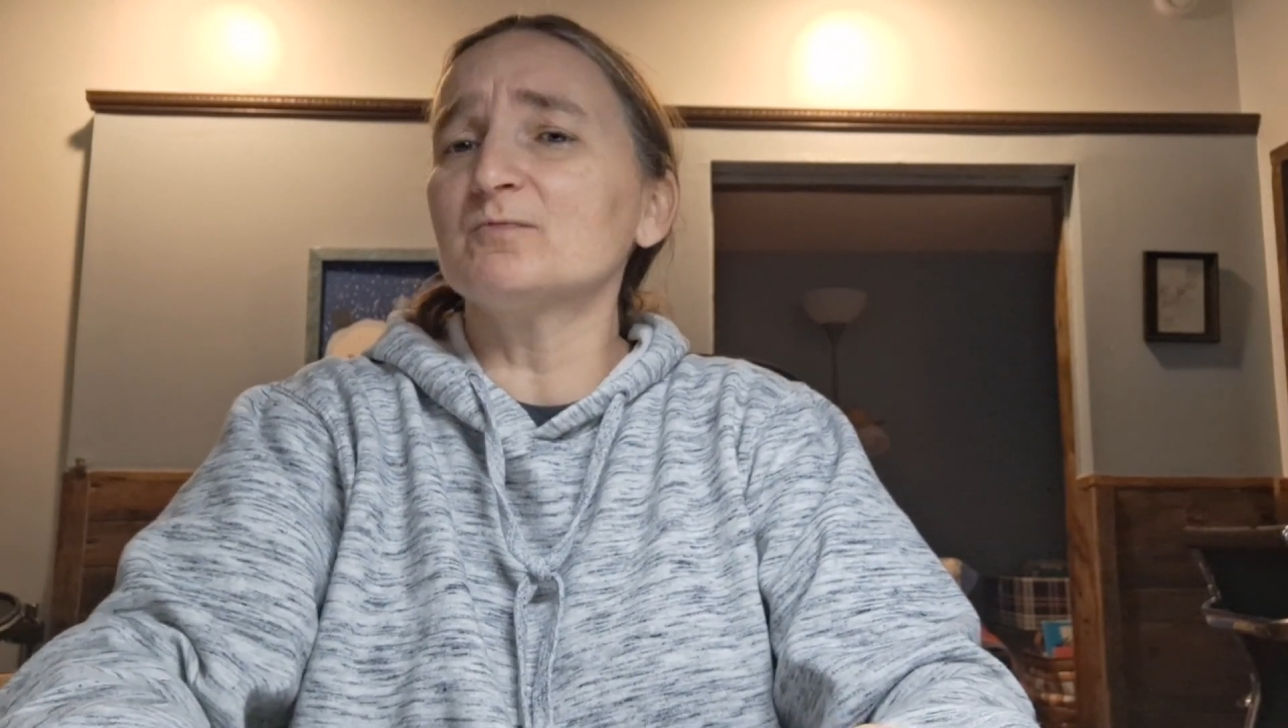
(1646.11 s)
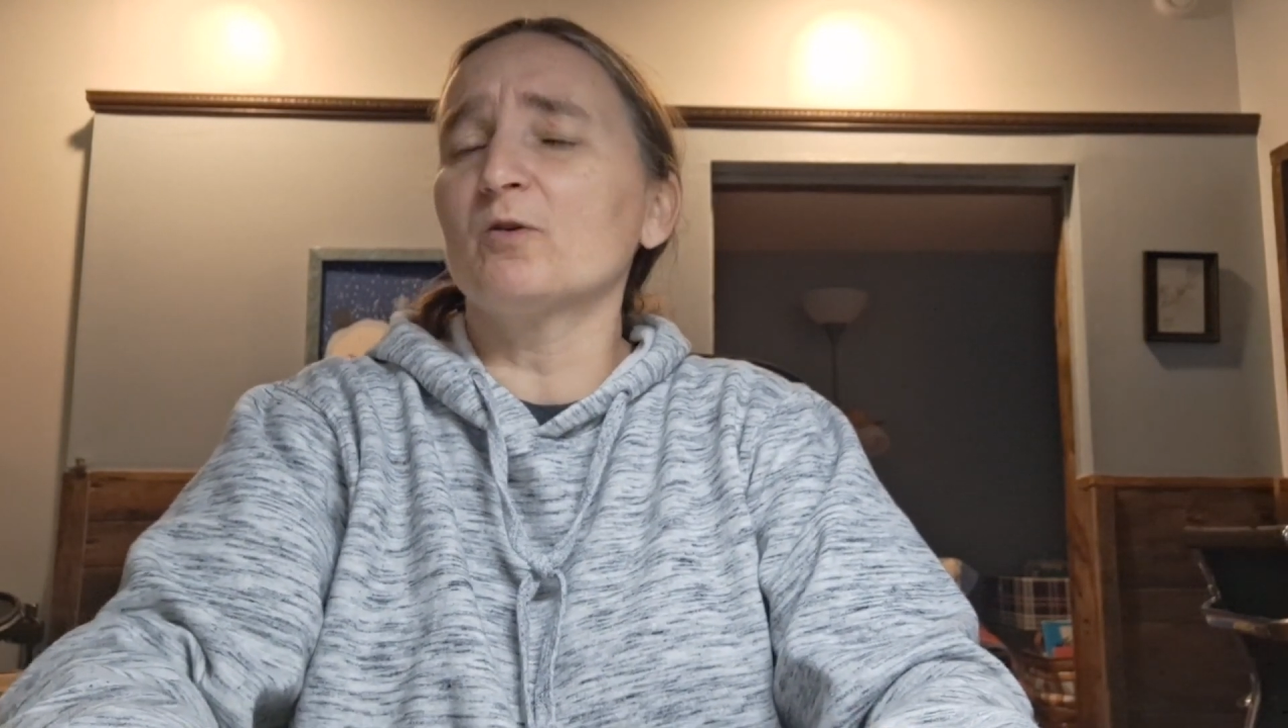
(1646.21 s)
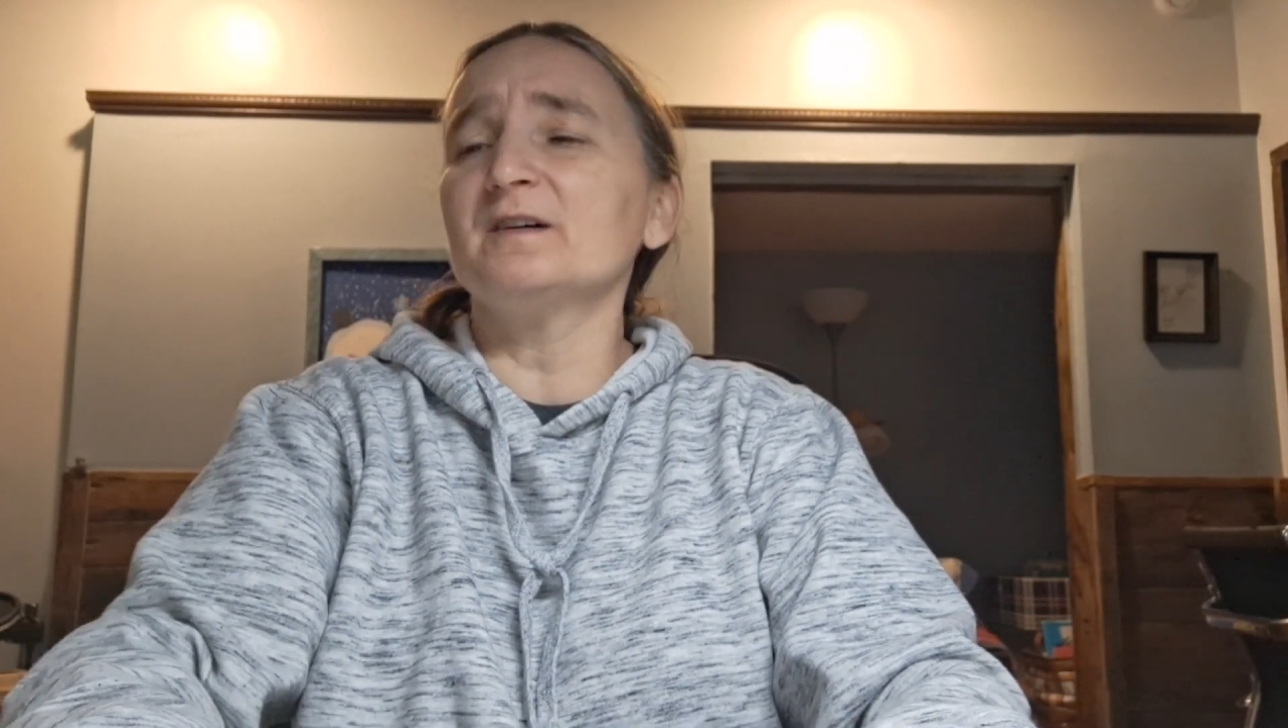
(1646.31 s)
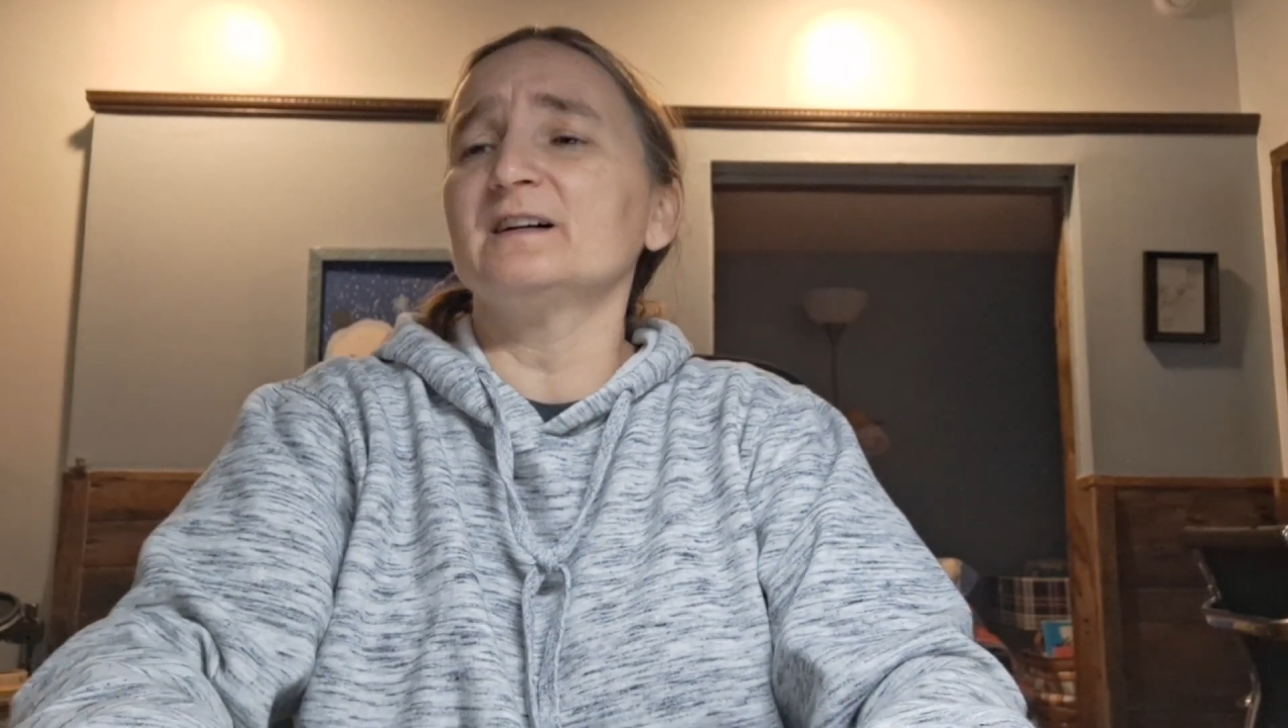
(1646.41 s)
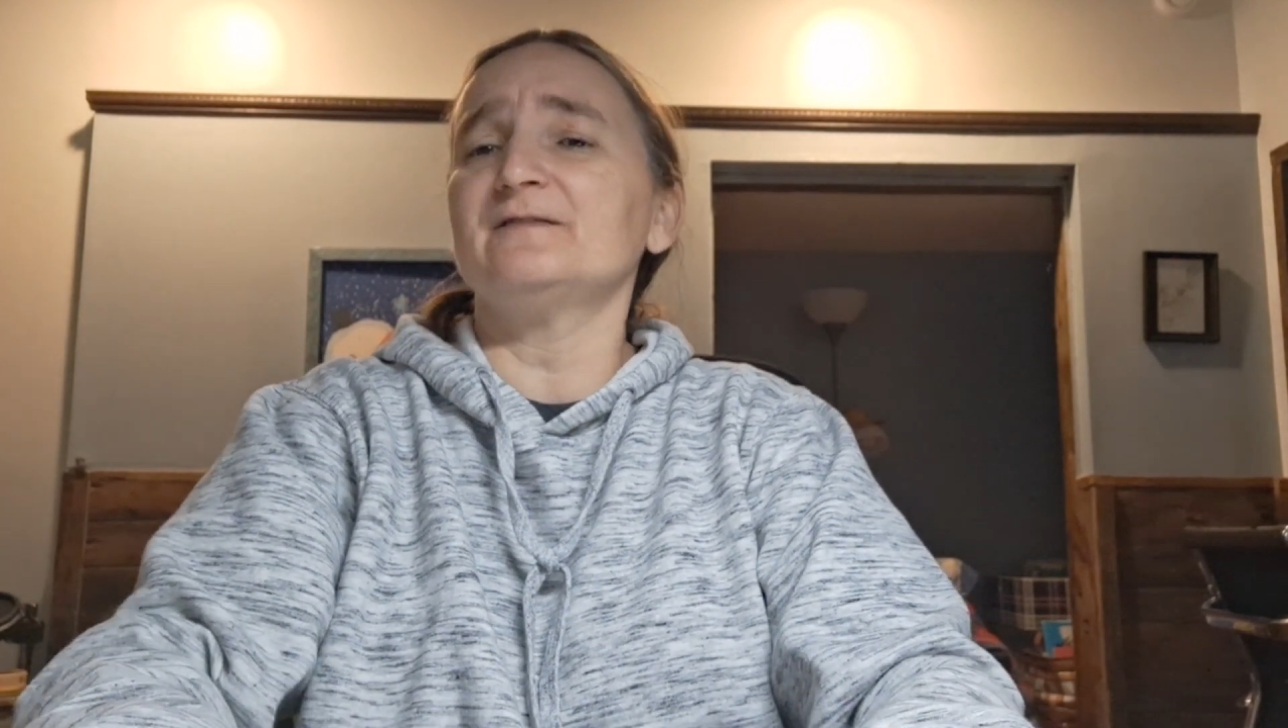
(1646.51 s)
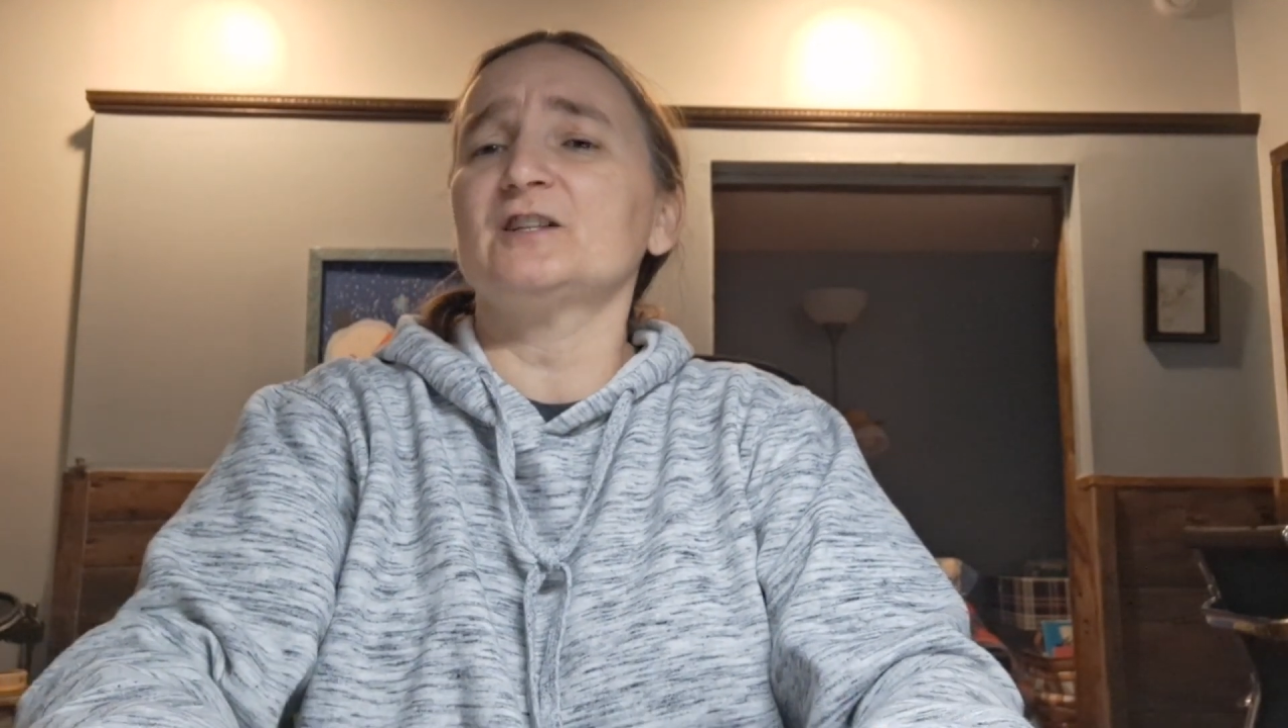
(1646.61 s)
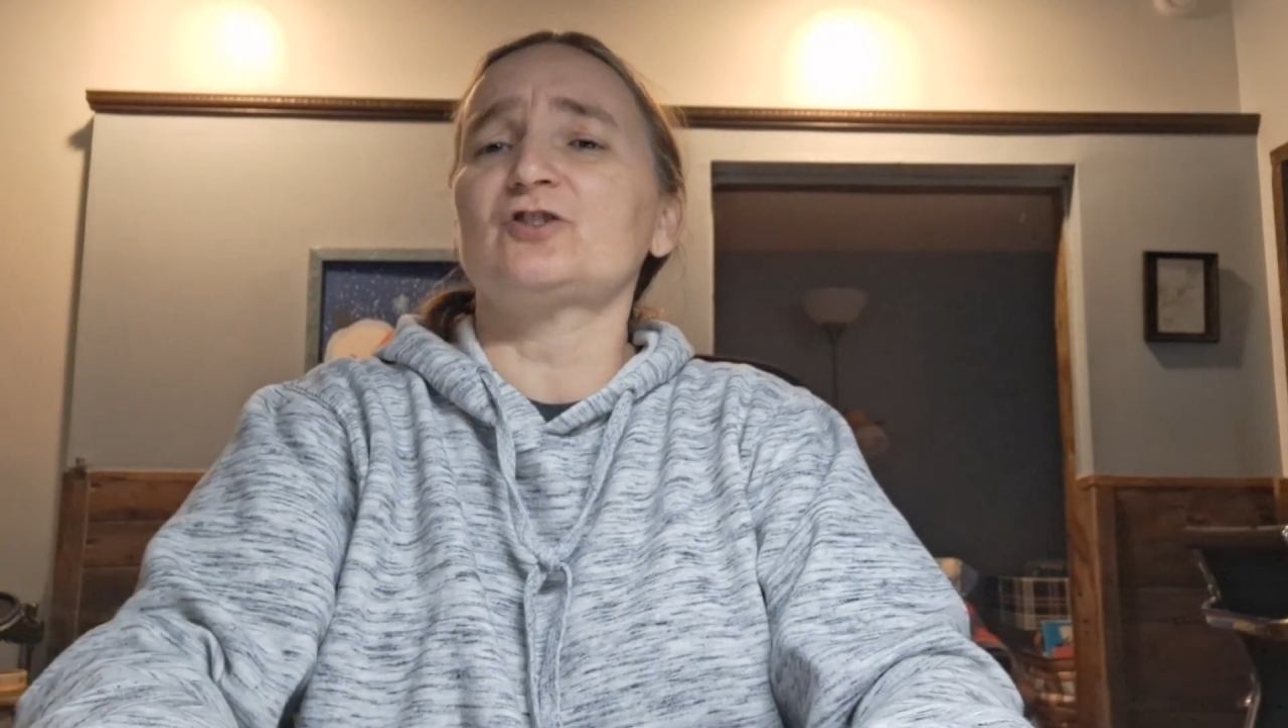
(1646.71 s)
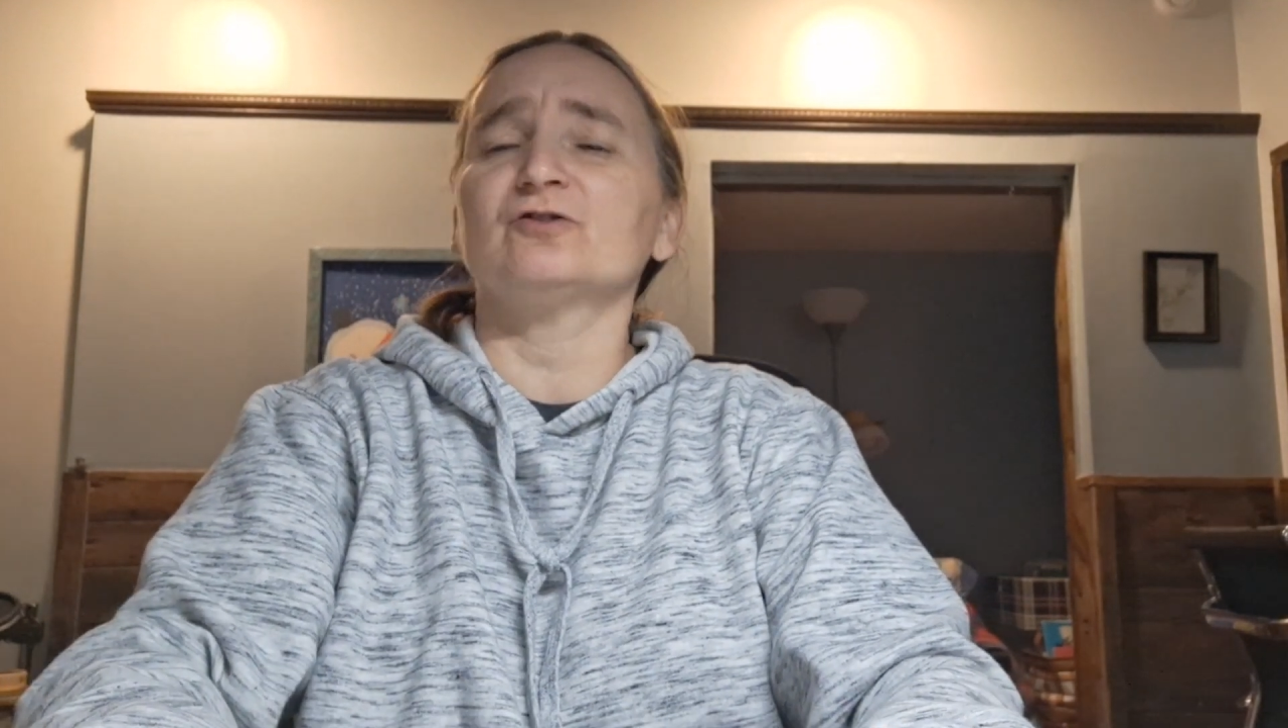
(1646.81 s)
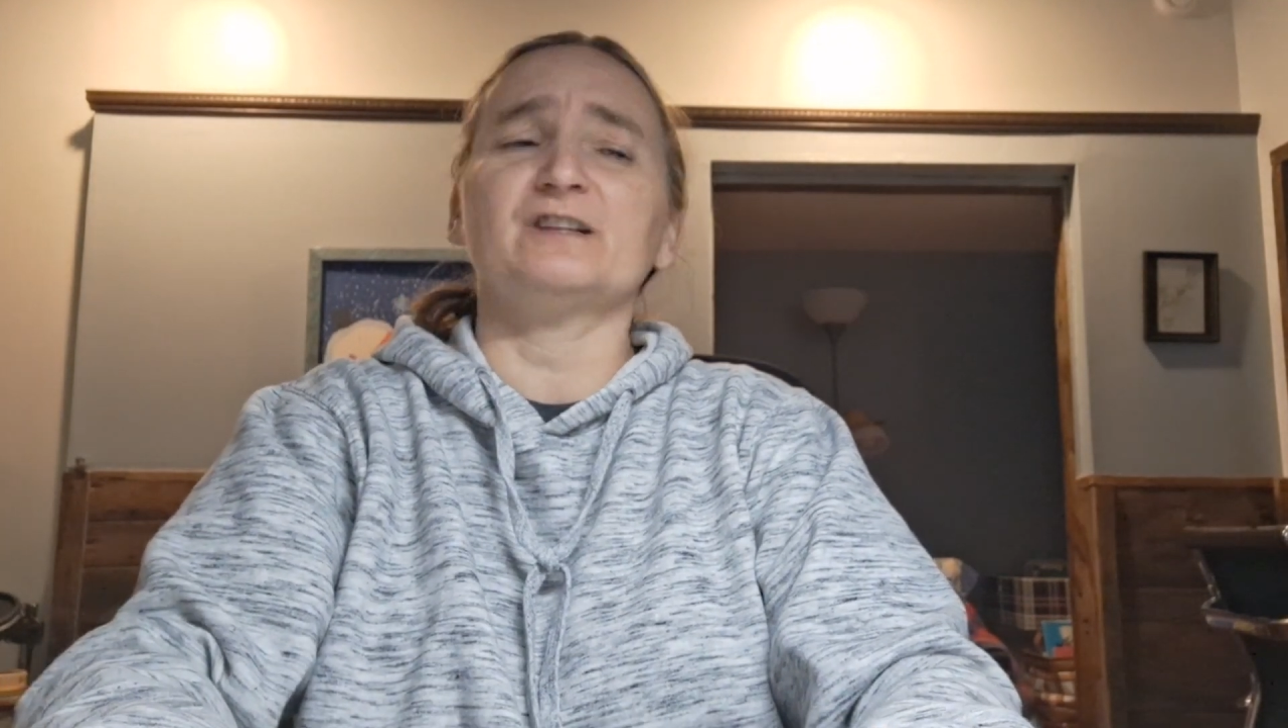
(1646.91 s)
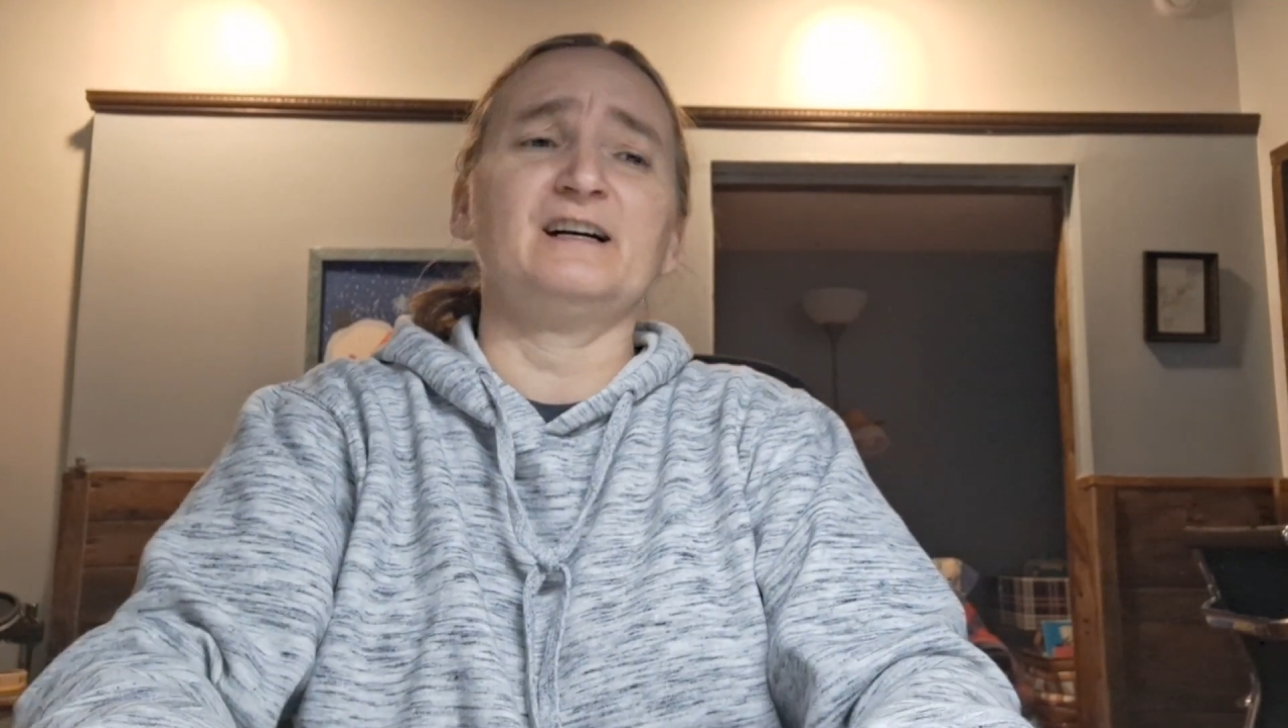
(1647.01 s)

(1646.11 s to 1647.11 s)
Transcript: more beneficial